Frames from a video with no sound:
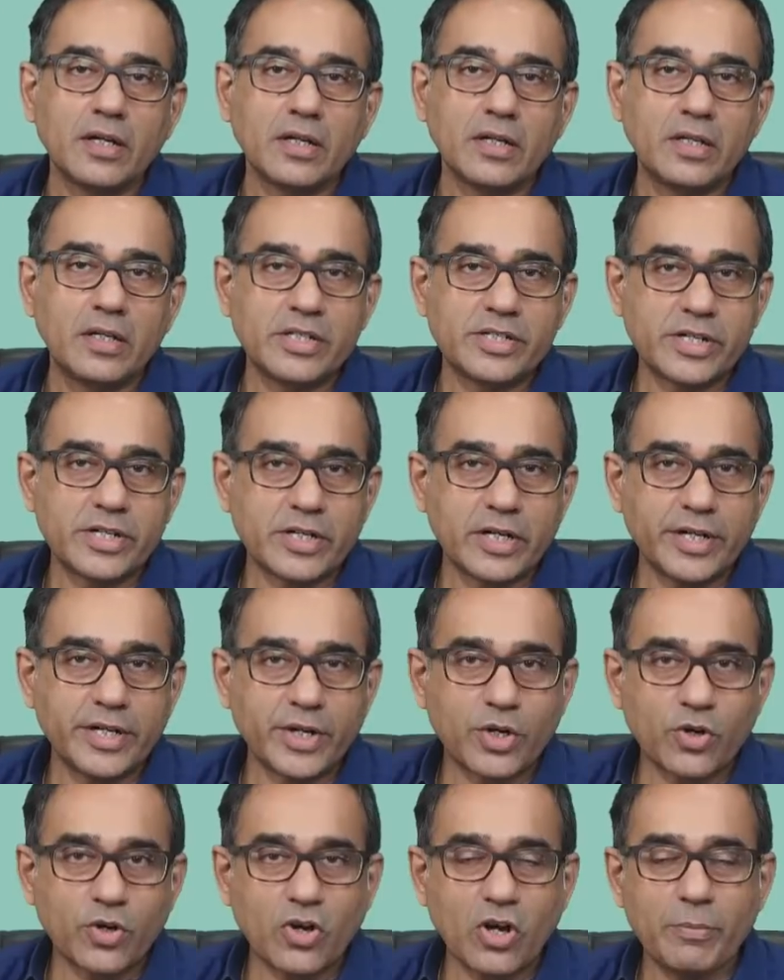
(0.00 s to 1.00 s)
digital
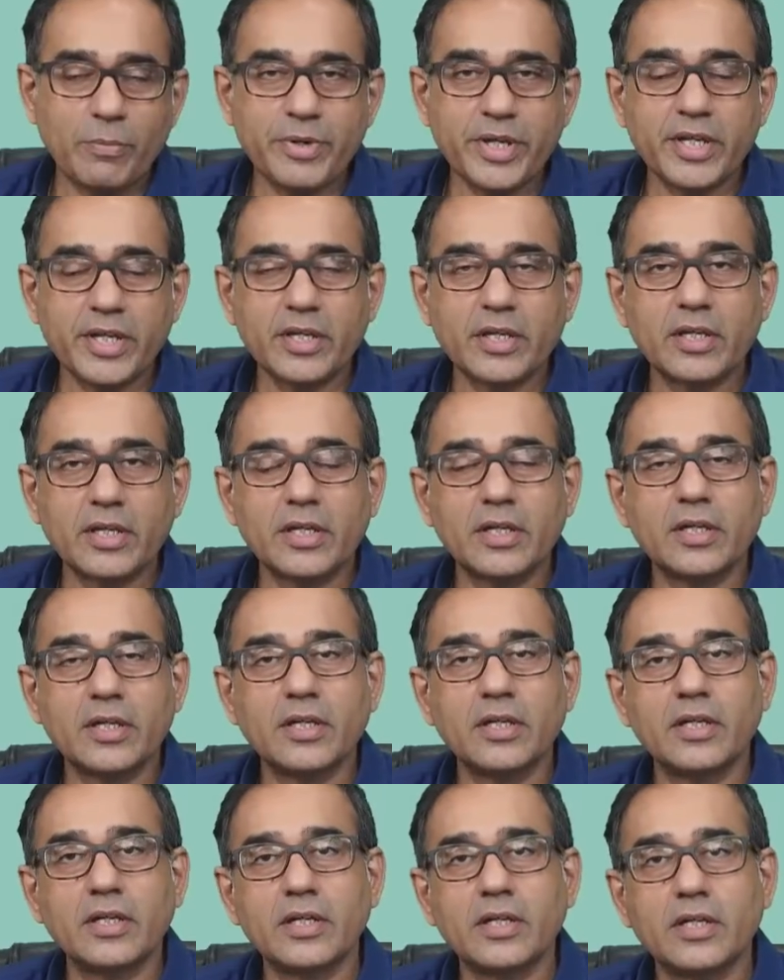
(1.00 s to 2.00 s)
economy,
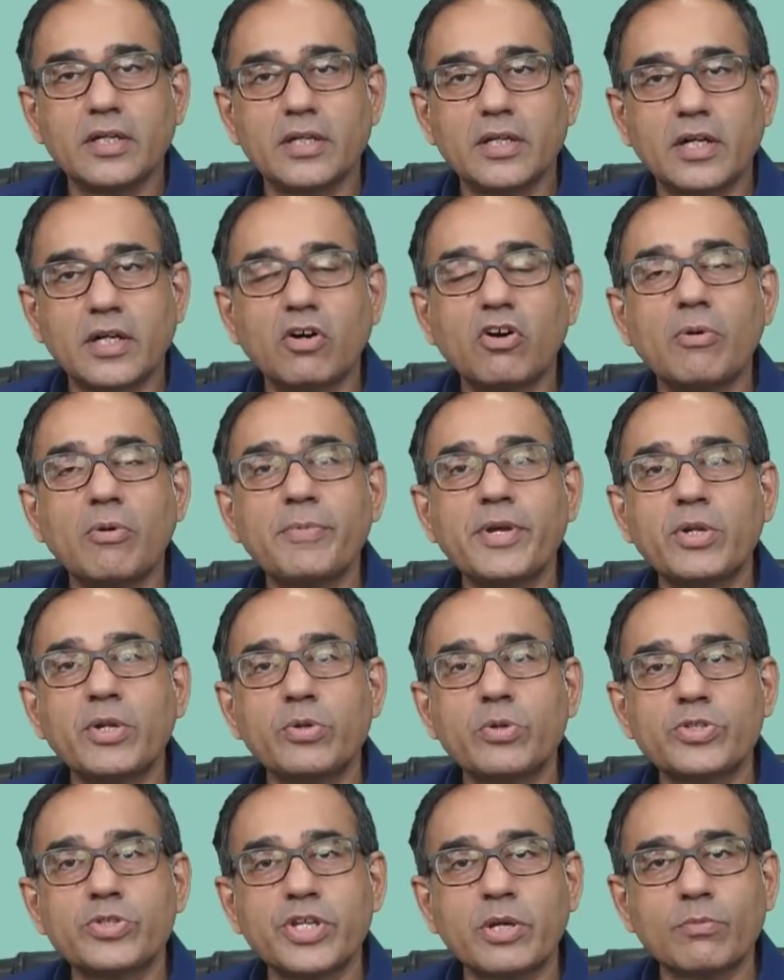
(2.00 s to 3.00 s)
government
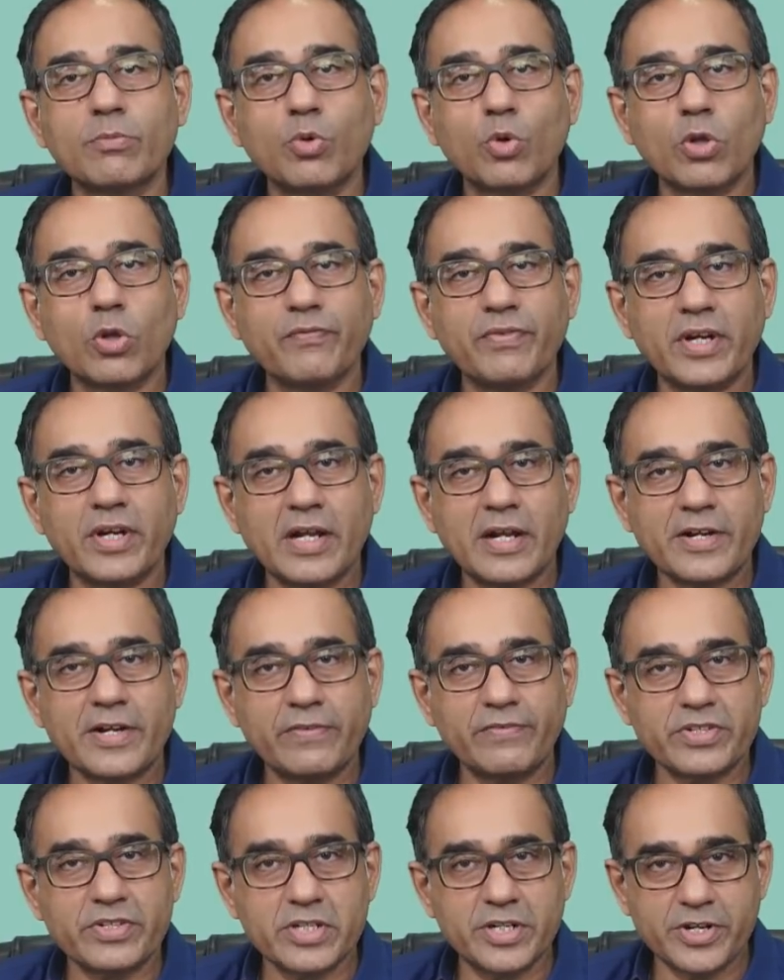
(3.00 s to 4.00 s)
using more of an
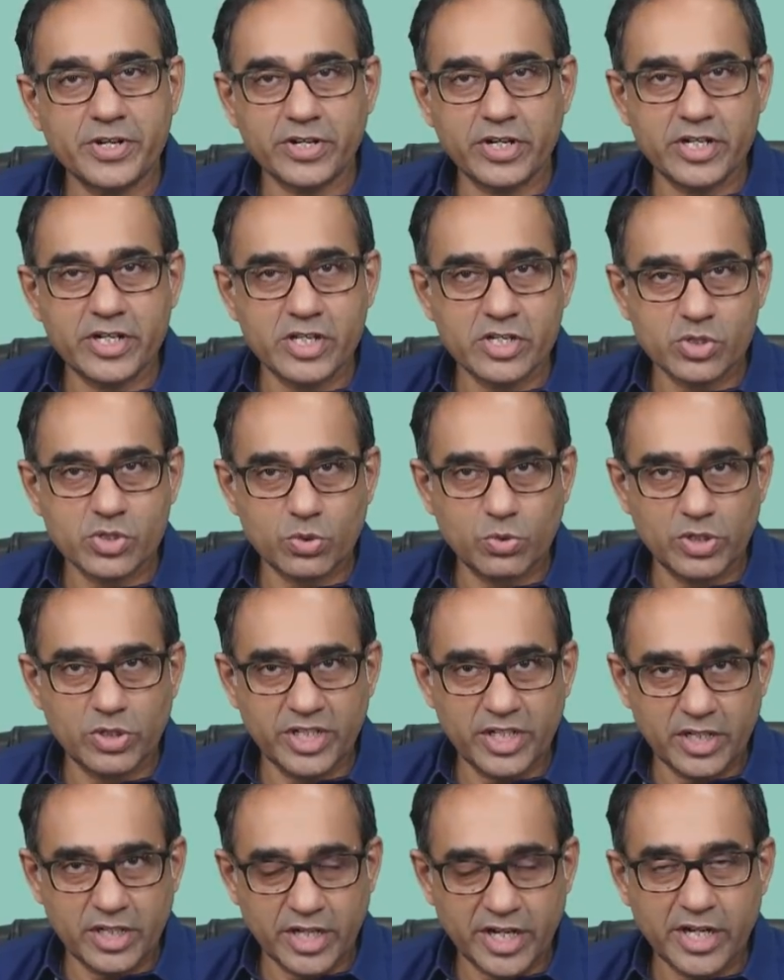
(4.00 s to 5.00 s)
artificial intelligence to
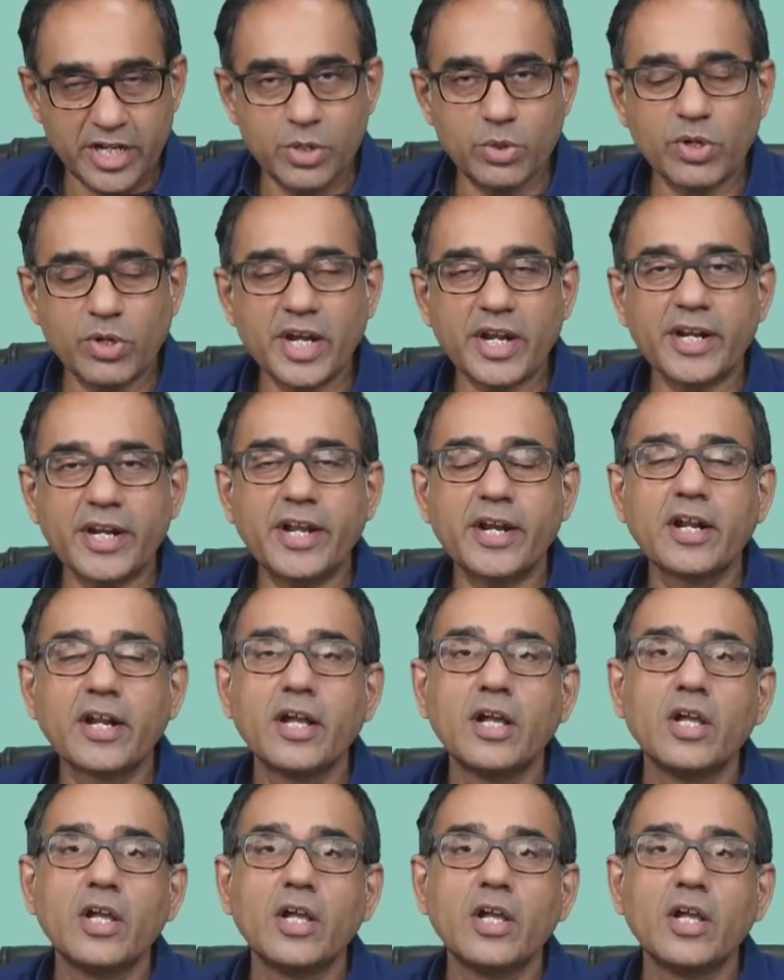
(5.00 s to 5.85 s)
really look at it,